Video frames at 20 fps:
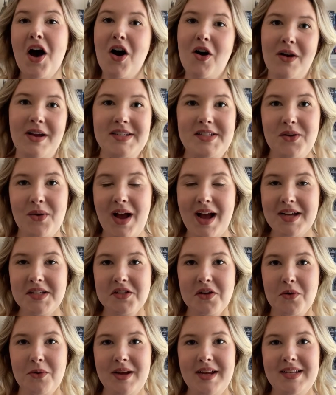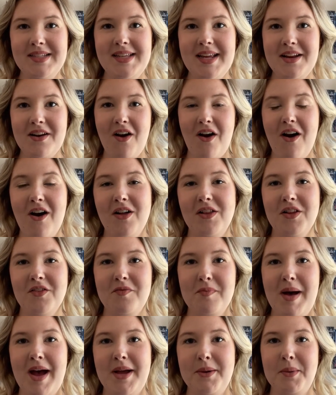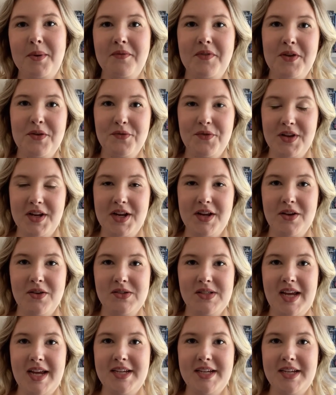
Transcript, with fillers: Okay, so as always, in all of my review videos,